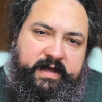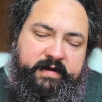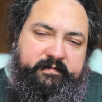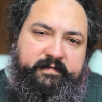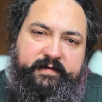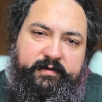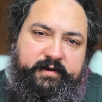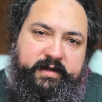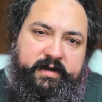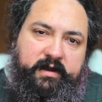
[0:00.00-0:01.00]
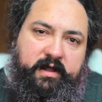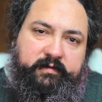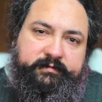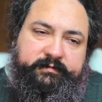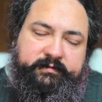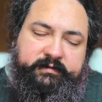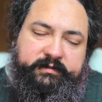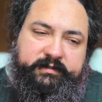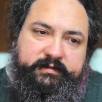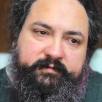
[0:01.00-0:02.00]
I don't feel good at all. I'm
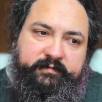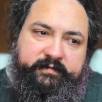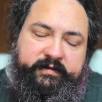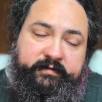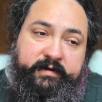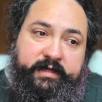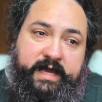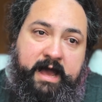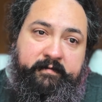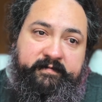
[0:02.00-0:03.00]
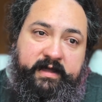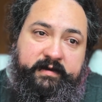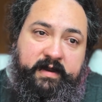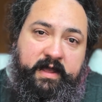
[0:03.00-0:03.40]
just feeling really out of it.